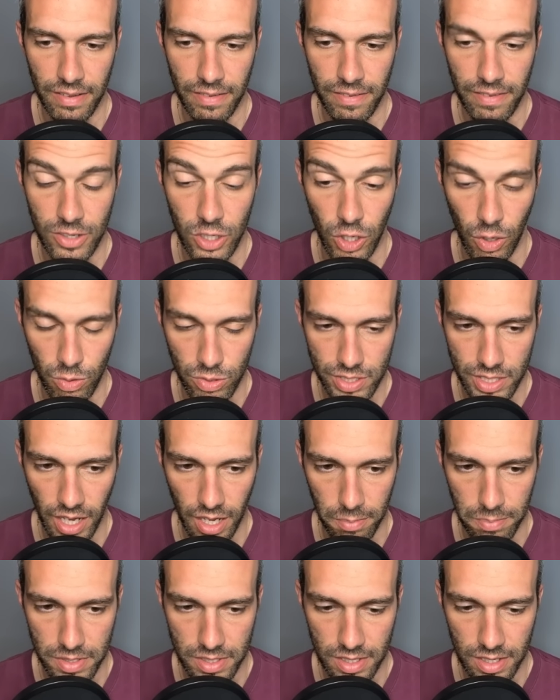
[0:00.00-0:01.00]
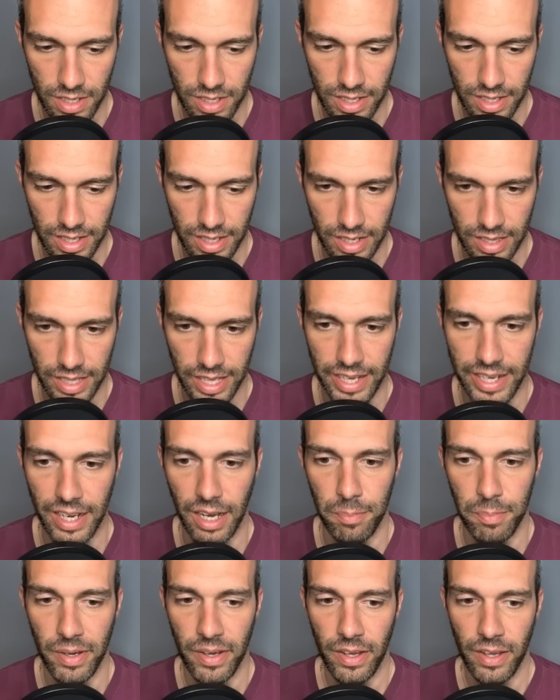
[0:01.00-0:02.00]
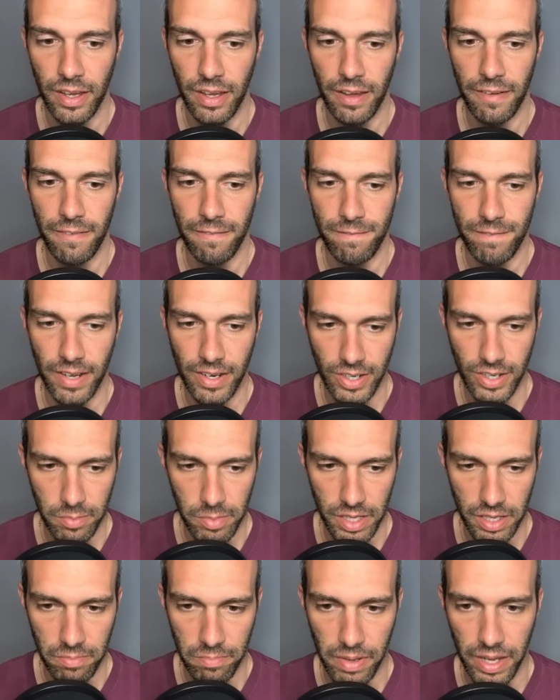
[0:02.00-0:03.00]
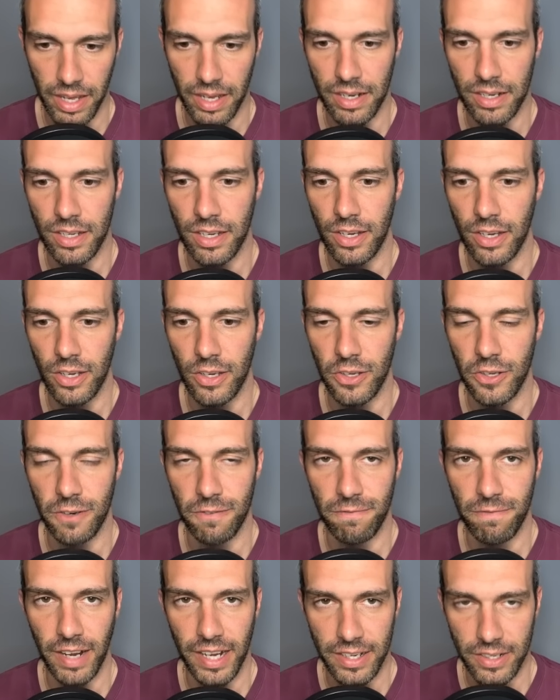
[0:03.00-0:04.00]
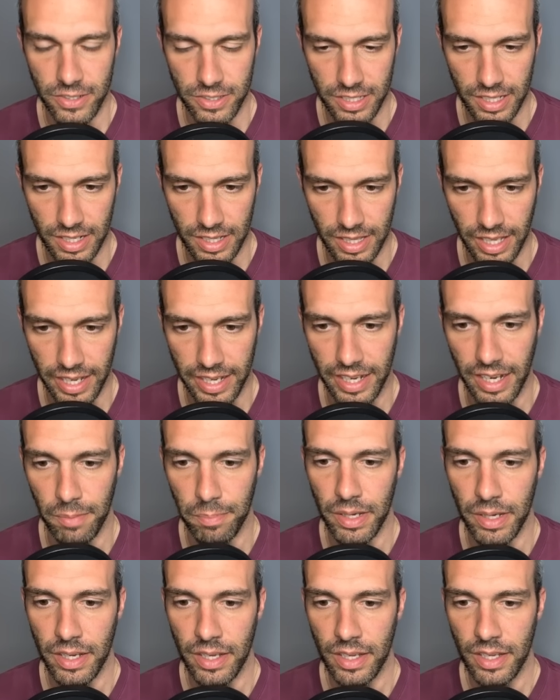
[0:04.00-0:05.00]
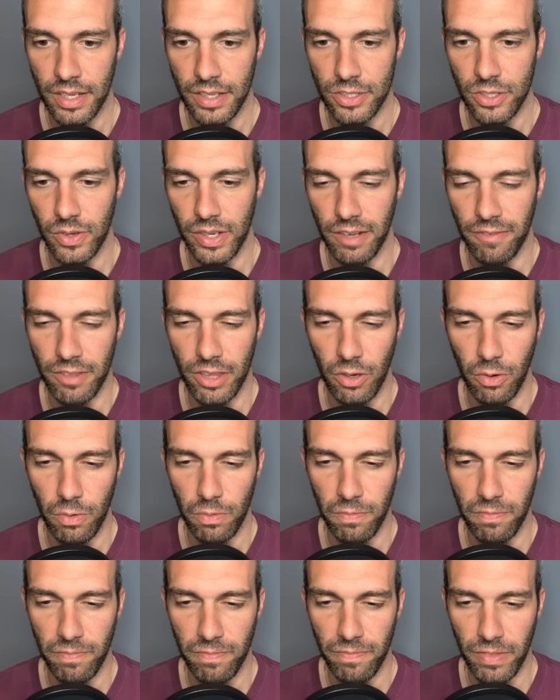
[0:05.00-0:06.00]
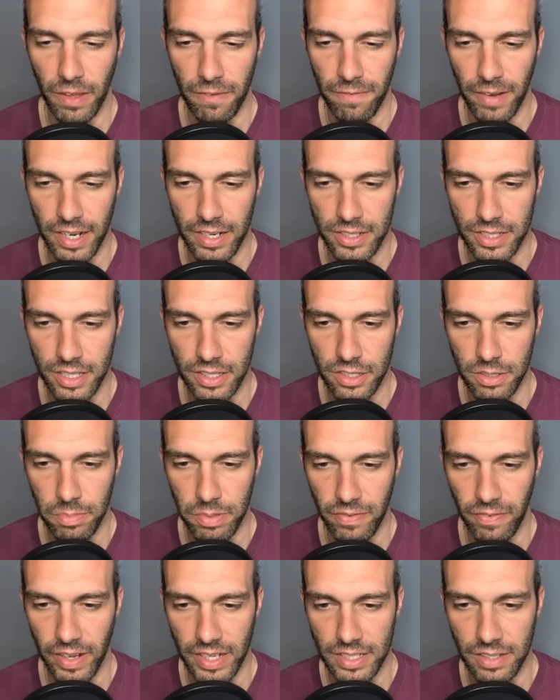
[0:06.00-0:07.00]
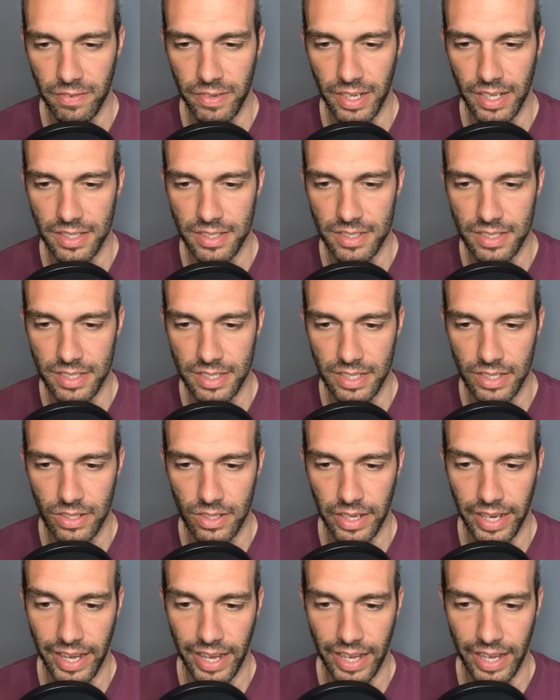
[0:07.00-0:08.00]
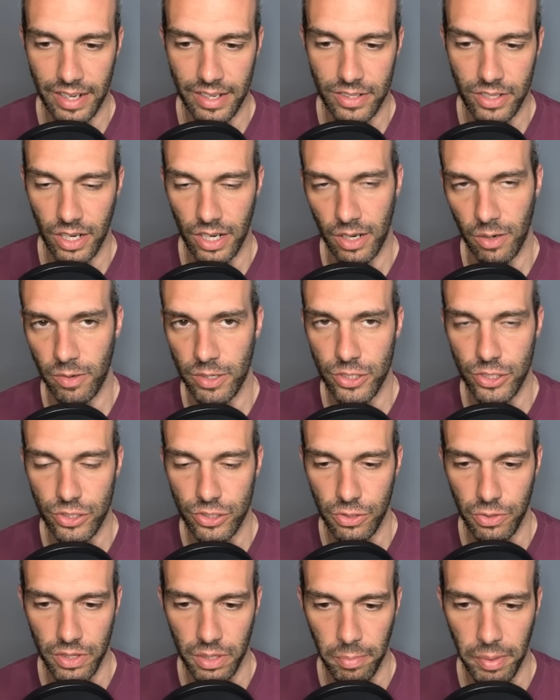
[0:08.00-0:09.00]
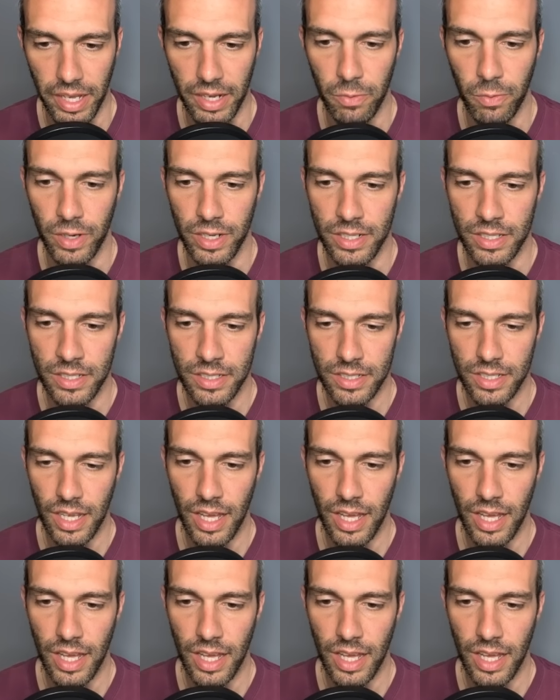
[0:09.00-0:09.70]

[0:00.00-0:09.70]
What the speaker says: ghost types get a leg up. Fairy being banned, your fighters get a leg up. So even though fighters hit super effective against Steel and Dark, which are two of the banned ones,